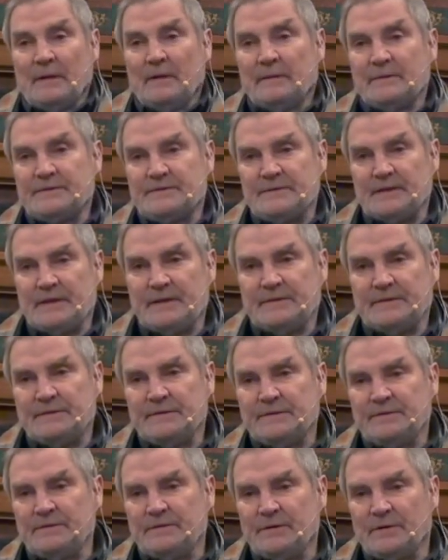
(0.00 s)
said,
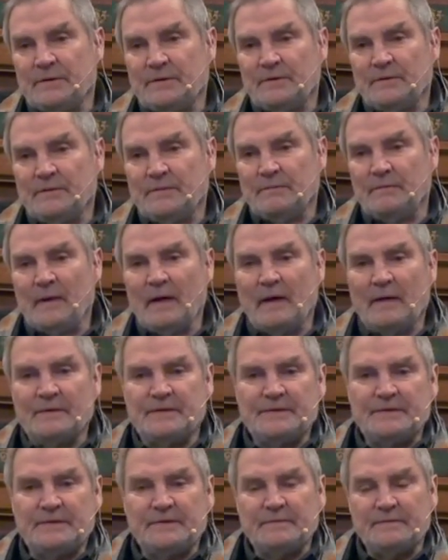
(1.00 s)
you know,
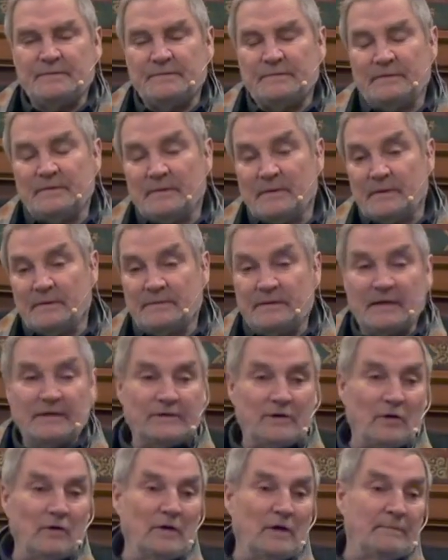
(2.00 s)
mountain, then
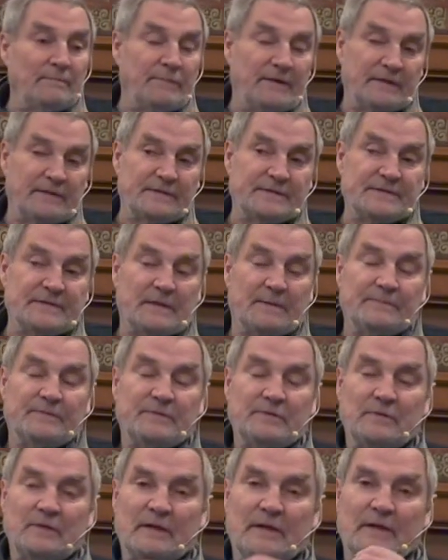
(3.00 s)
Dogen picked this up
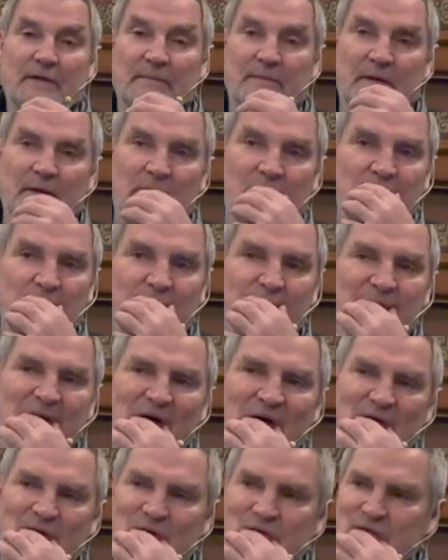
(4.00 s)
too later, but the
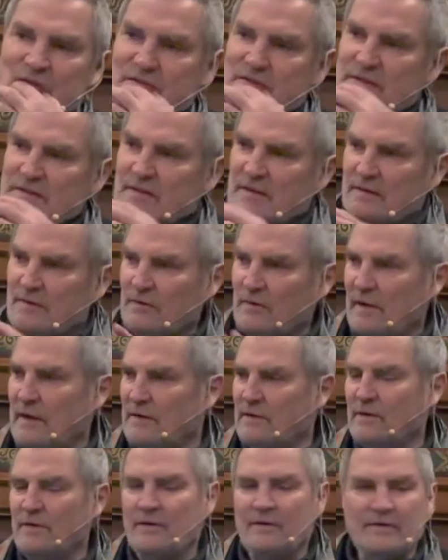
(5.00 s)
mountains and the great
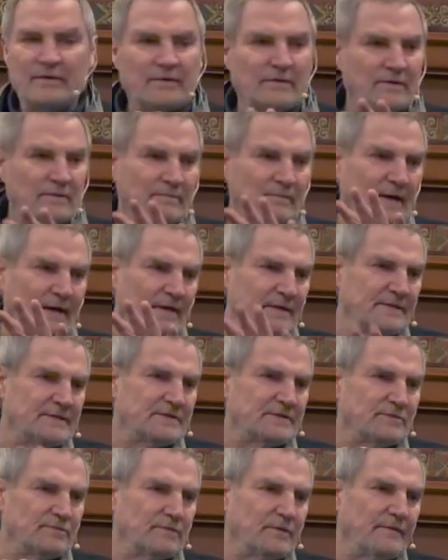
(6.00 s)
earth, the
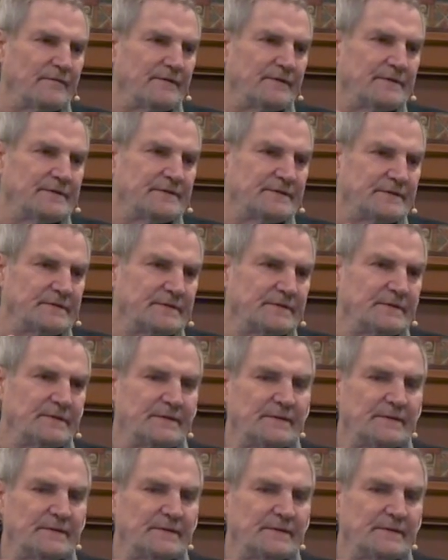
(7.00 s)
mountains, the rivers,